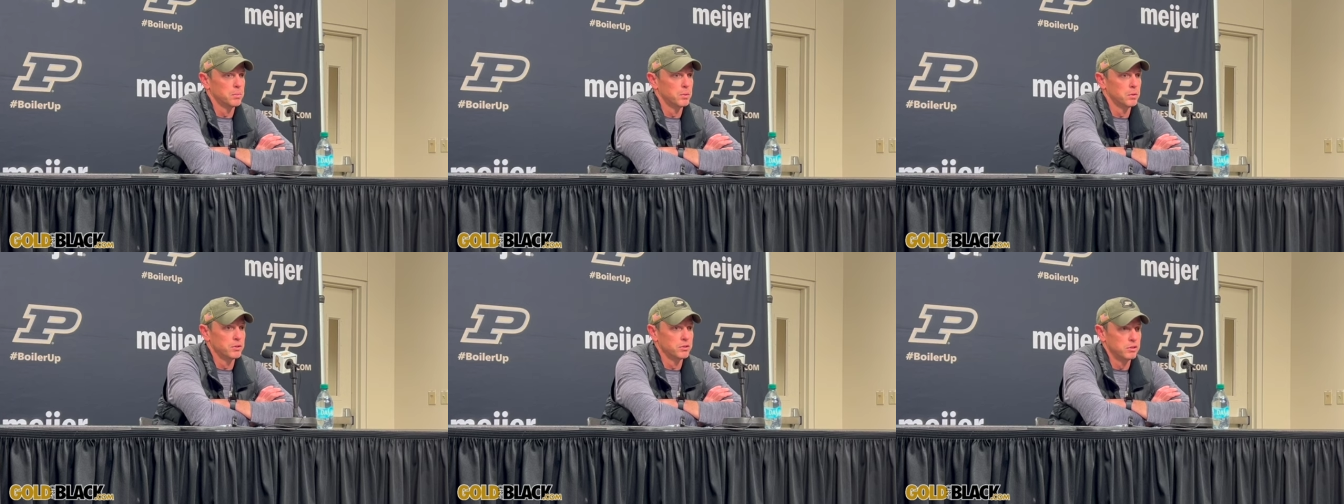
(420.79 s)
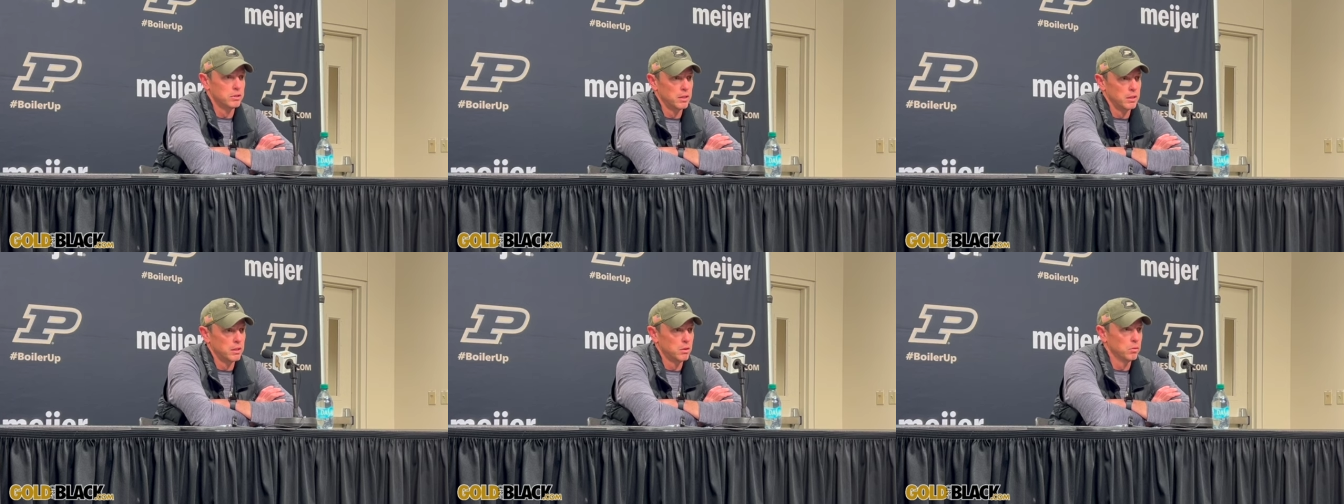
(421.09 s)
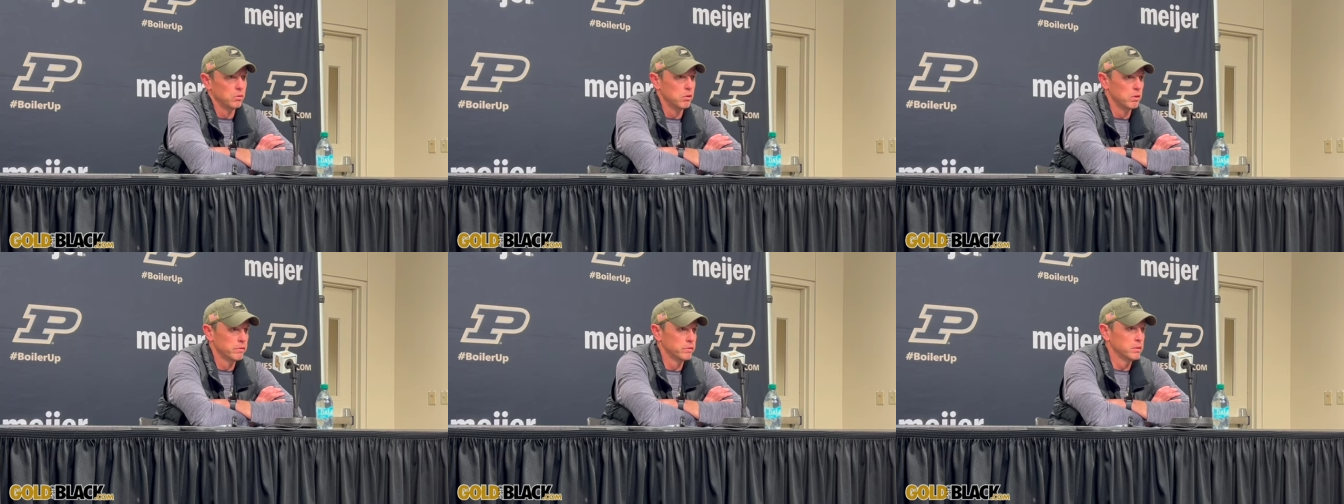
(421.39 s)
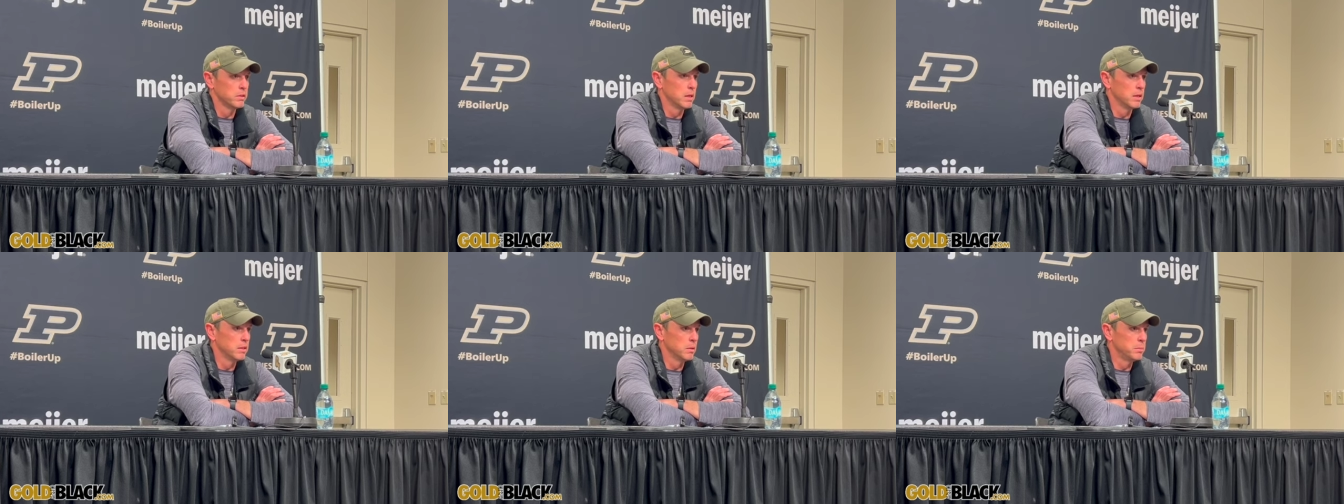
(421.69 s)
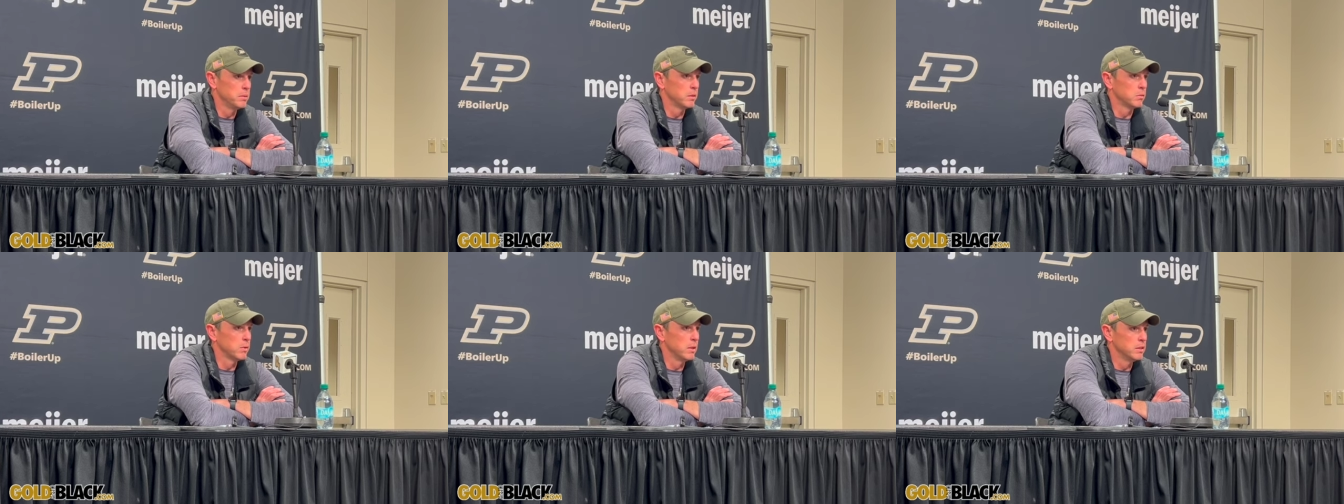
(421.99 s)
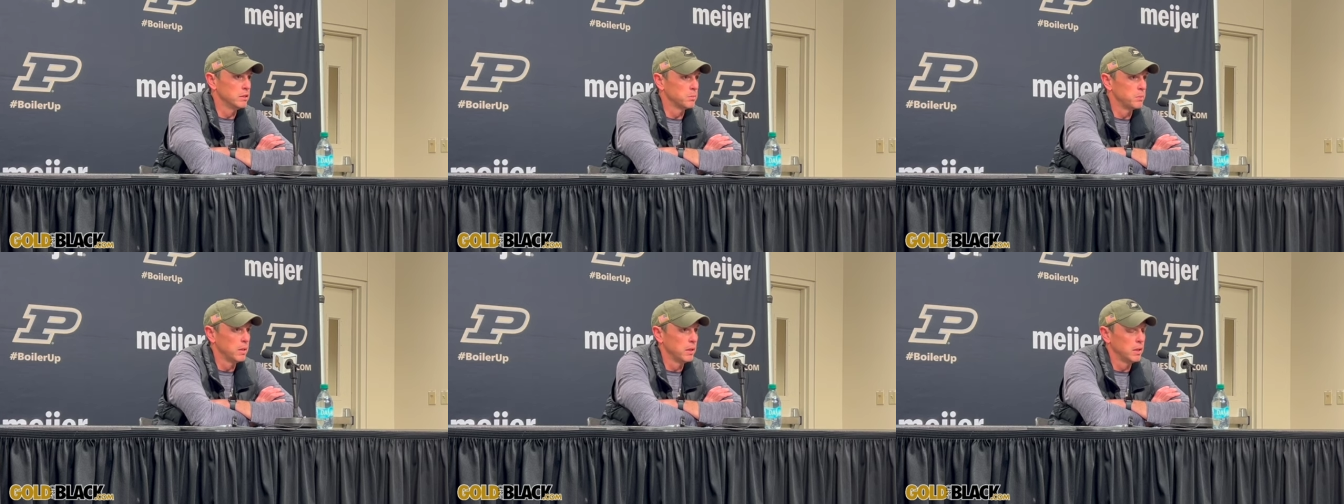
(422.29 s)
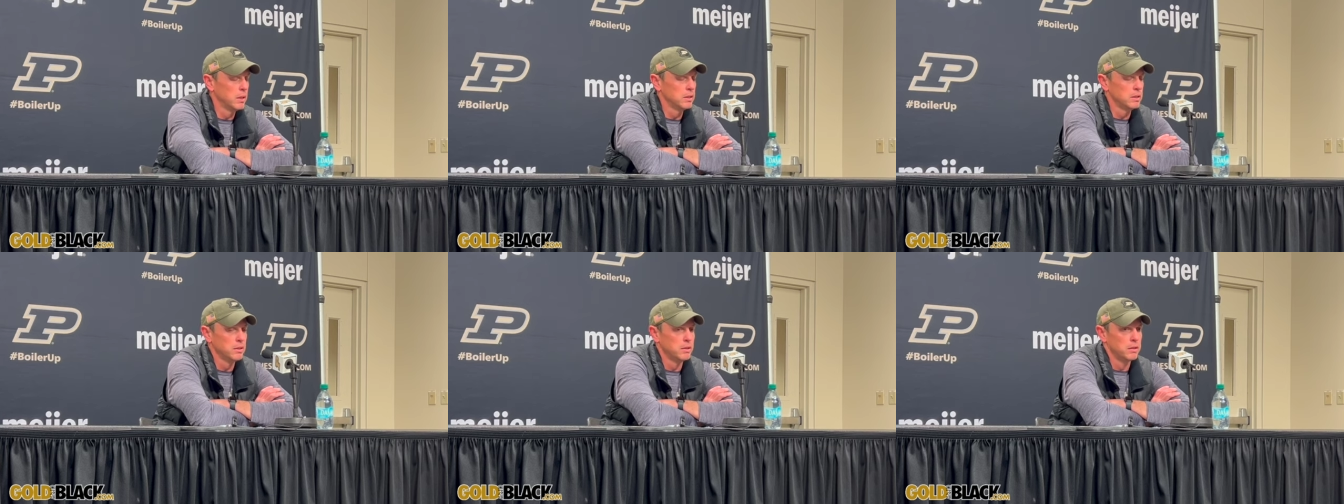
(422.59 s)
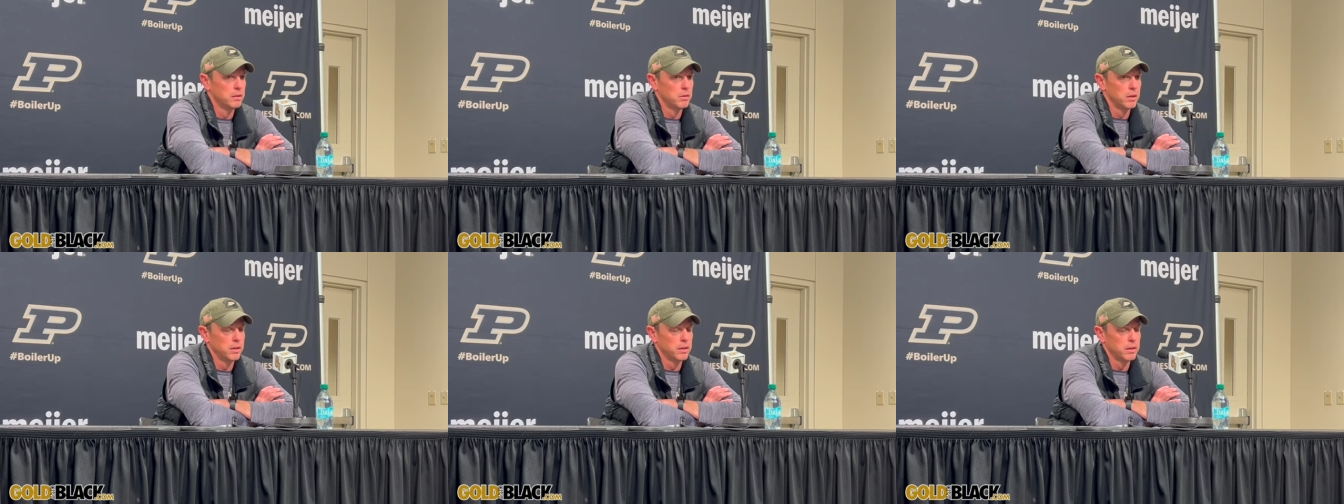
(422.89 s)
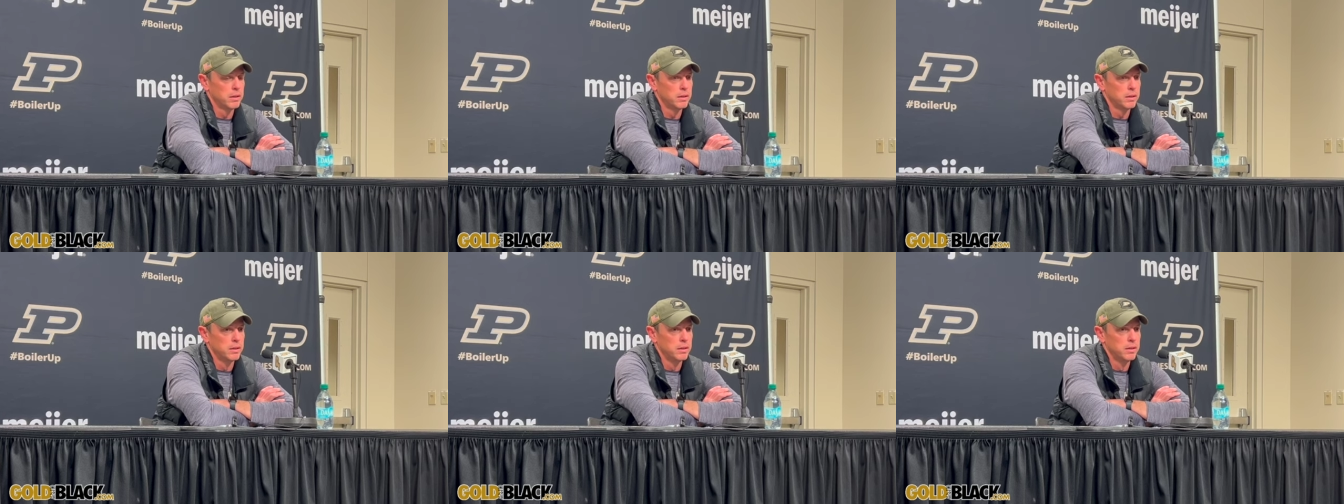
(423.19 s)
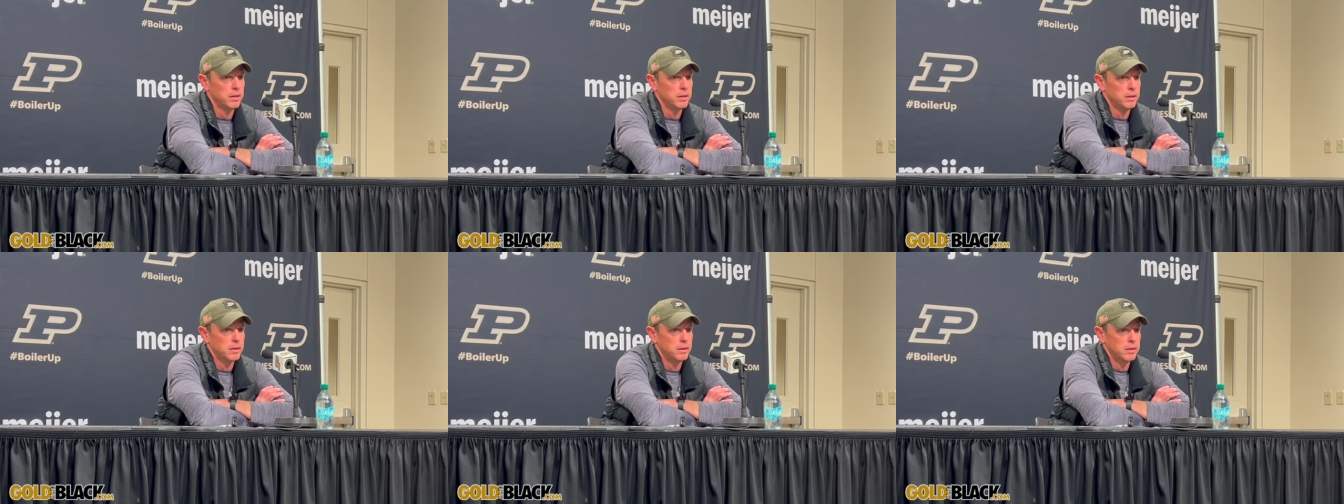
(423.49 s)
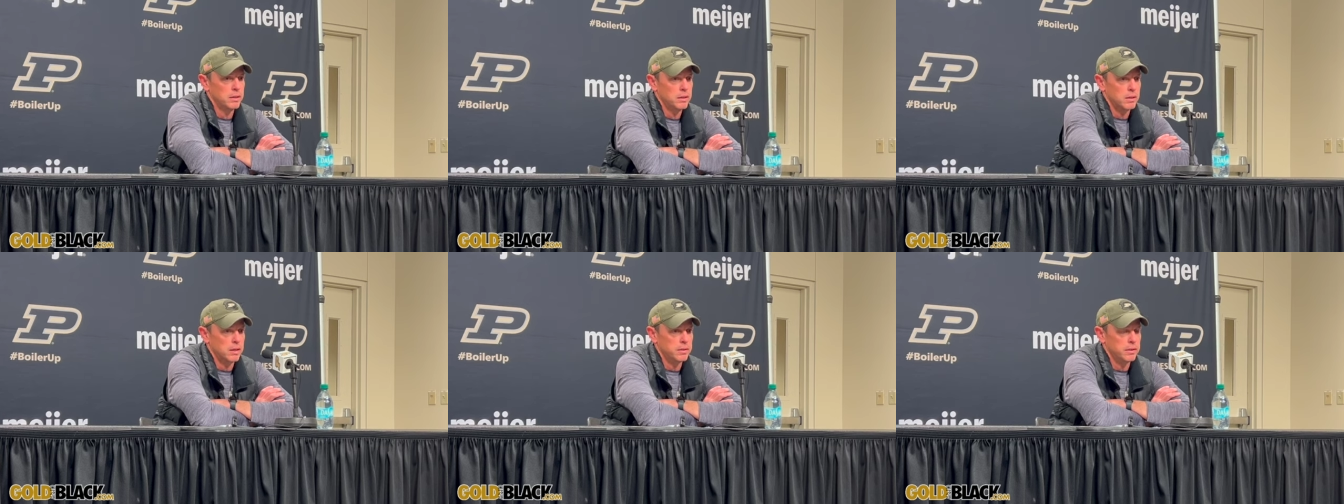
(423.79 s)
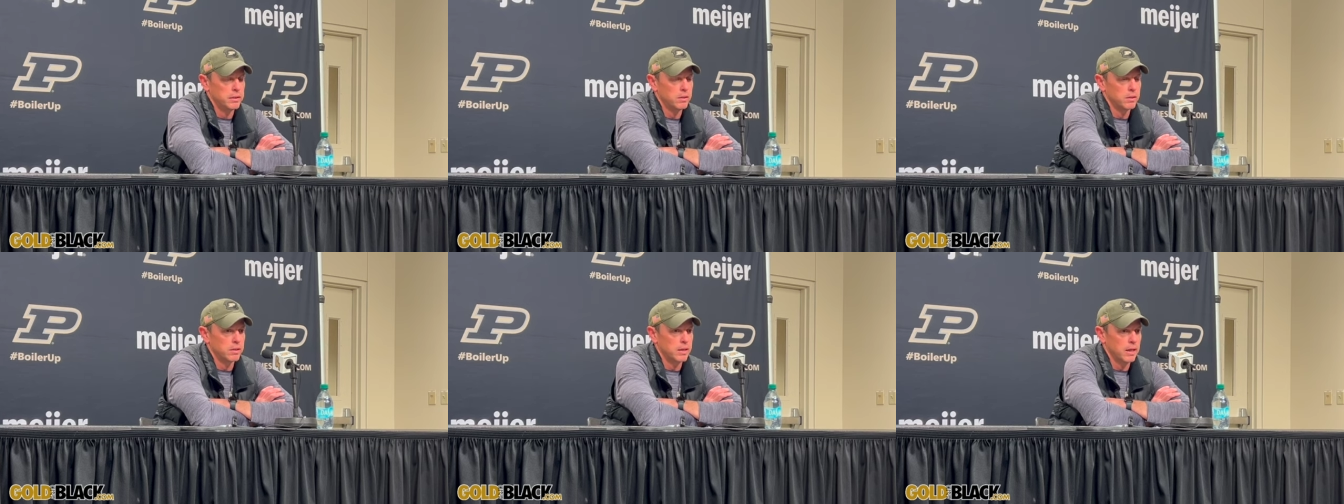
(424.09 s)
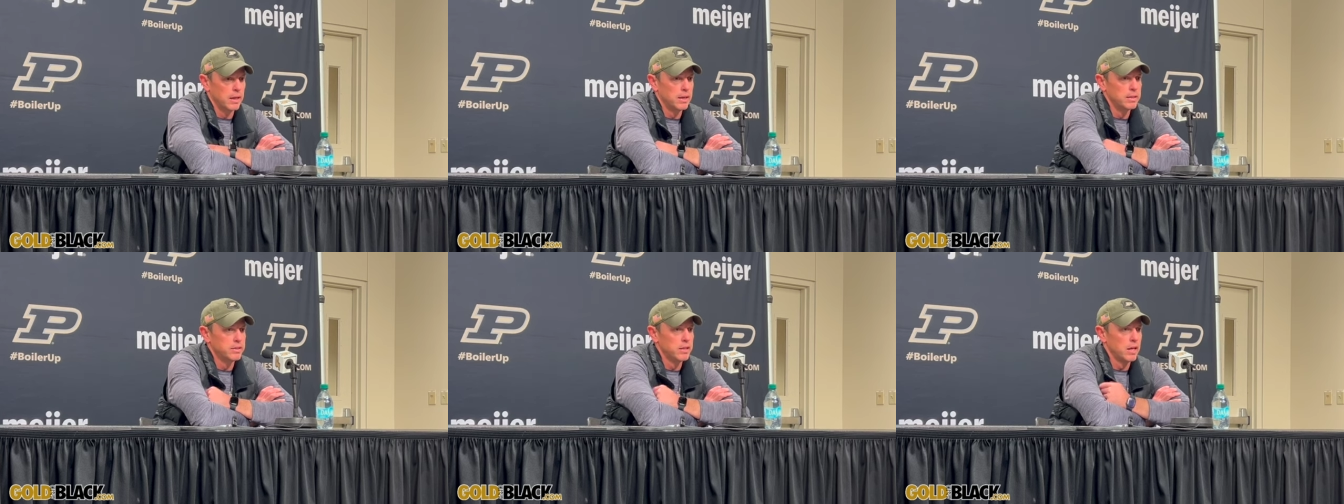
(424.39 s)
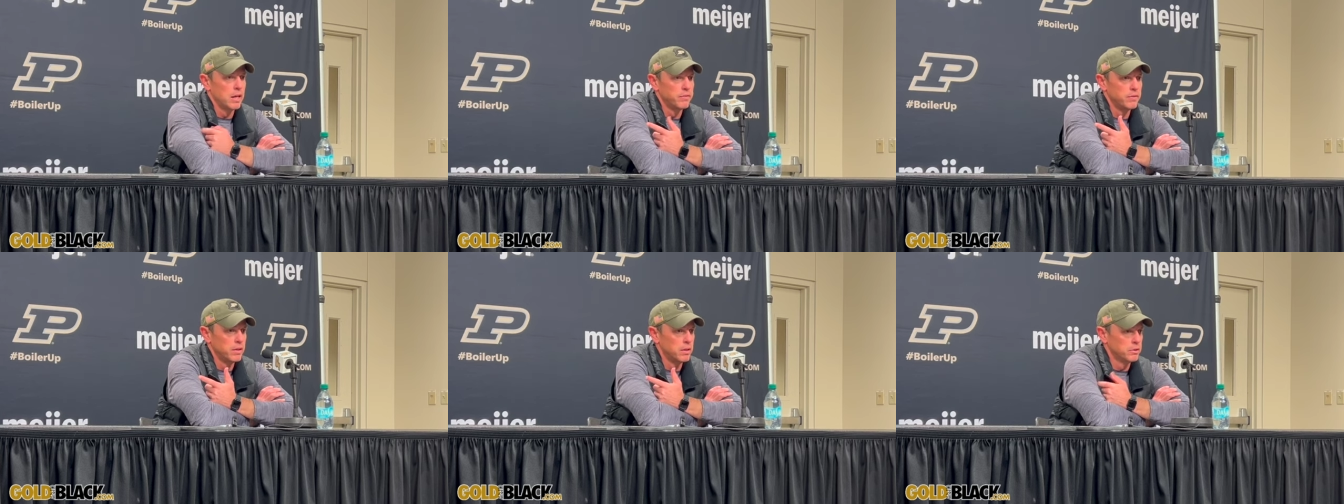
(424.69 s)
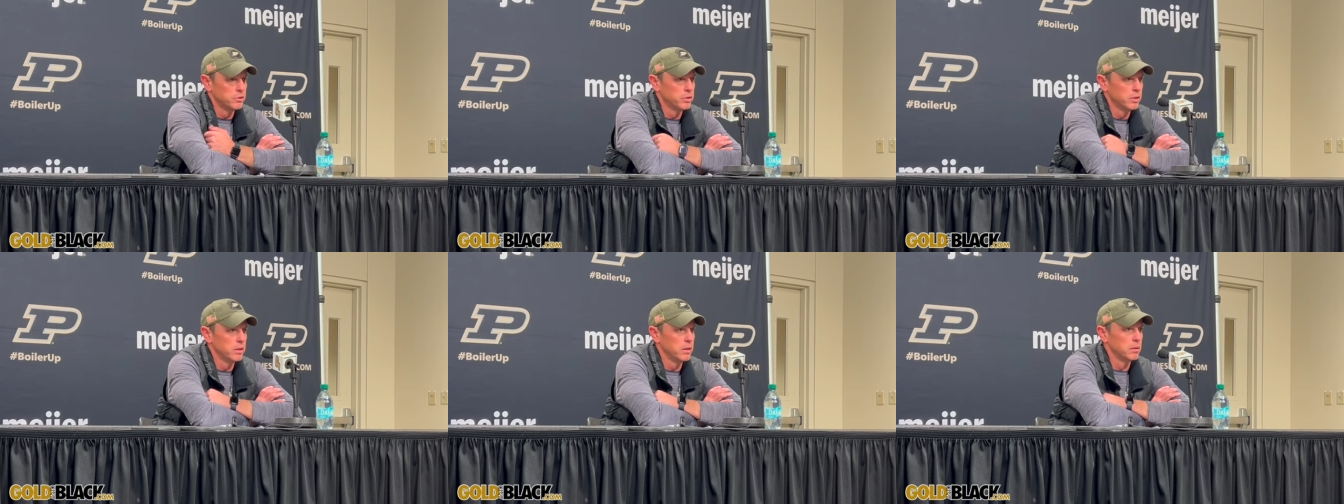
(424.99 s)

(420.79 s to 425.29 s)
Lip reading: personnel, whoever's lined up in the right spot. You know, I think our guys have energy.